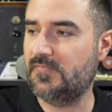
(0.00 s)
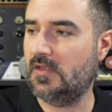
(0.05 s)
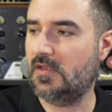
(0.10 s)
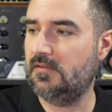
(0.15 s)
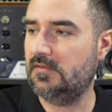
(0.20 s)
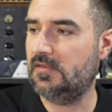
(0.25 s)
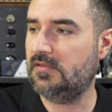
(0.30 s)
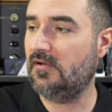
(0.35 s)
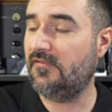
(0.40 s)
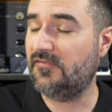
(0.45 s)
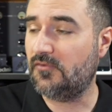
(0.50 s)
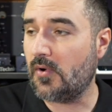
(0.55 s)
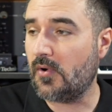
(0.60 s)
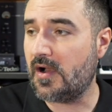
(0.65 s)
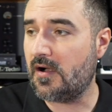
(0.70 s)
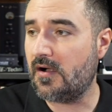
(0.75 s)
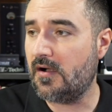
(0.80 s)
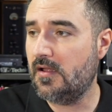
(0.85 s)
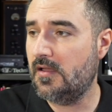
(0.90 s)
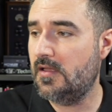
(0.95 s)

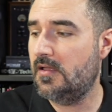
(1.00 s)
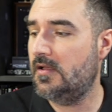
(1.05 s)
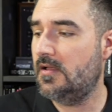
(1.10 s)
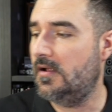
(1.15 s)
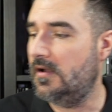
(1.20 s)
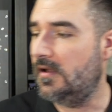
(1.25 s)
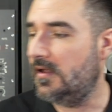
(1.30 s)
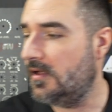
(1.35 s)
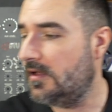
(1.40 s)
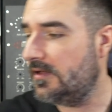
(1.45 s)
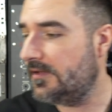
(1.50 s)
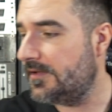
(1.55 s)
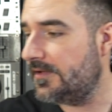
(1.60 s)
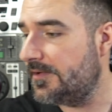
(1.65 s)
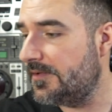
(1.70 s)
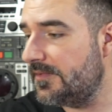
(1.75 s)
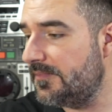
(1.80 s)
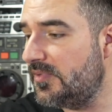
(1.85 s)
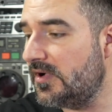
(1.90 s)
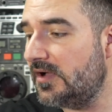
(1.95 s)
software,
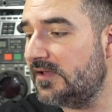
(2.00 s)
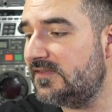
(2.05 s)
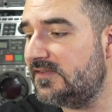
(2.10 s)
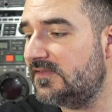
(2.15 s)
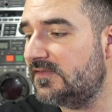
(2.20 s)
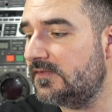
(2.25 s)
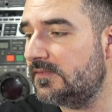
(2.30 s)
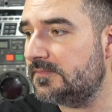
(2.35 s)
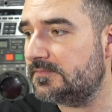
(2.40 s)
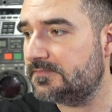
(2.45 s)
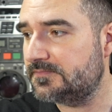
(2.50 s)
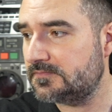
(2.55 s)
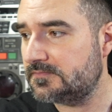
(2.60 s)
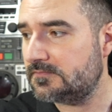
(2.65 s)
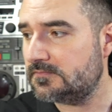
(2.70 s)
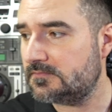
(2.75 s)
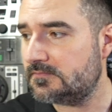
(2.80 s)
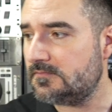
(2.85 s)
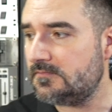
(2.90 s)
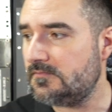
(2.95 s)
but
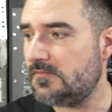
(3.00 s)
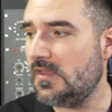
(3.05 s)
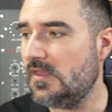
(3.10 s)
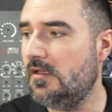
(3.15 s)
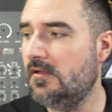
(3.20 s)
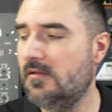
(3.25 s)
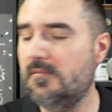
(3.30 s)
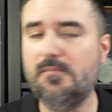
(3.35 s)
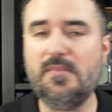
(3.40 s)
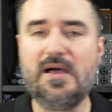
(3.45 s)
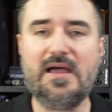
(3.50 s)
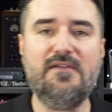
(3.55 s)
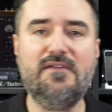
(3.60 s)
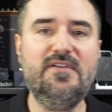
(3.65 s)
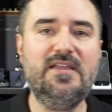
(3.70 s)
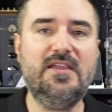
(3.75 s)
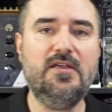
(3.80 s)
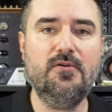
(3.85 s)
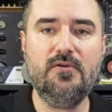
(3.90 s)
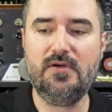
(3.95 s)
my
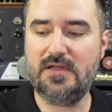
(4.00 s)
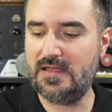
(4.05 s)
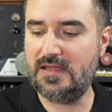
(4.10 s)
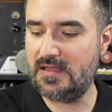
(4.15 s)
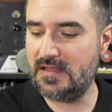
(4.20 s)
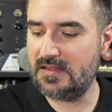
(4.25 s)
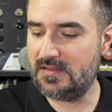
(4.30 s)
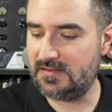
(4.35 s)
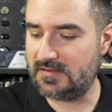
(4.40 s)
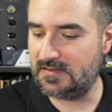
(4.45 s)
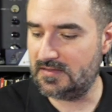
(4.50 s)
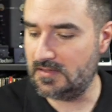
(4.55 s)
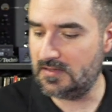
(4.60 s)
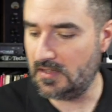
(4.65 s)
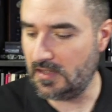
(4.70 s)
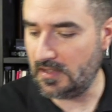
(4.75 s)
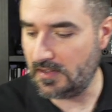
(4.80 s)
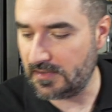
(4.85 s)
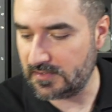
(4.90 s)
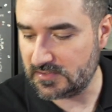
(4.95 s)
video is
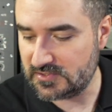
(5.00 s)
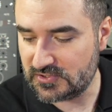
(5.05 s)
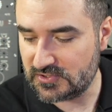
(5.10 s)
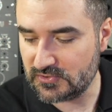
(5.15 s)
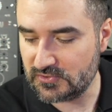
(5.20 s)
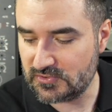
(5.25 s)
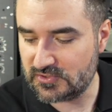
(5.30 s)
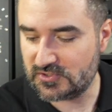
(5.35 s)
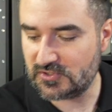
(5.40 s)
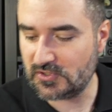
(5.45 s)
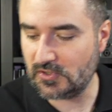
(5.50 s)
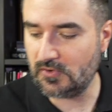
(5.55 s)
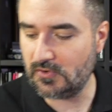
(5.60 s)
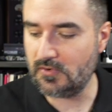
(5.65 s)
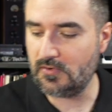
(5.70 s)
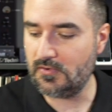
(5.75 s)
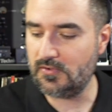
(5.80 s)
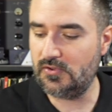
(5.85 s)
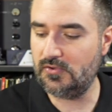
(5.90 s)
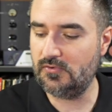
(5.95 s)
to
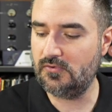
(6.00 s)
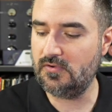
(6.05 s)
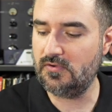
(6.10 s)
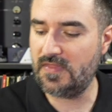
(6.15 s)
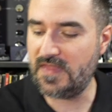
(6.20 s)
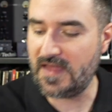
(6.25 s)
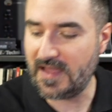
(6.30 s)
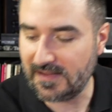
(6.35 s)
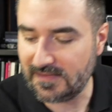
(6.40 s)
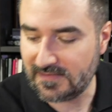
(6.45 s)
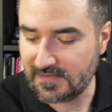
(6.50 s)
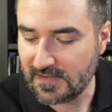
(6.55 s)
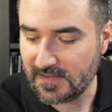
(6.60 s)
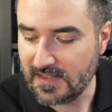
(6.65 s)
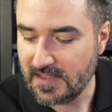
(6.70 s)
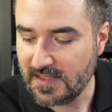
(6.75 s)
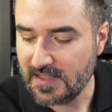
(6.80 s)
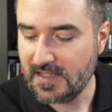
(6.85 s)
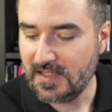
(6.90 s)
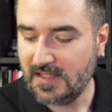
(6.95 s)
show you that
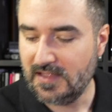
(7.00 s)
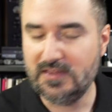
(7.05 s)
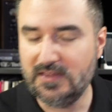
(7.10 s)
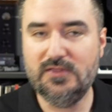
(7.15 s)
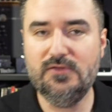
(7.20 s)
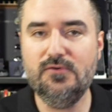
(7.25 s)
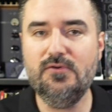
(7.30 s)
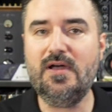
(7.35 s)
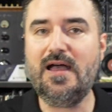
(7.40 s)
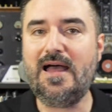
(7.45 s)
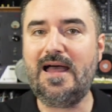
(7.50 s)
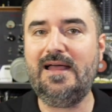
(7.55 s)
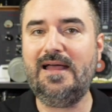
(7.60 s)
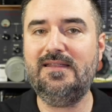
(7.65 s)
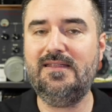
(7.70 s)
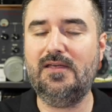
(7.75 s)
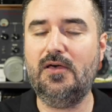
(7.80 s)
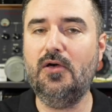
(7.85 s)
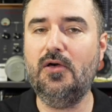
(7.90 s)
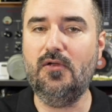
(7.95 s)
you
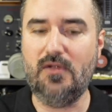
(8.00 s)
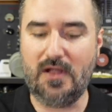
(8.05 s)
had a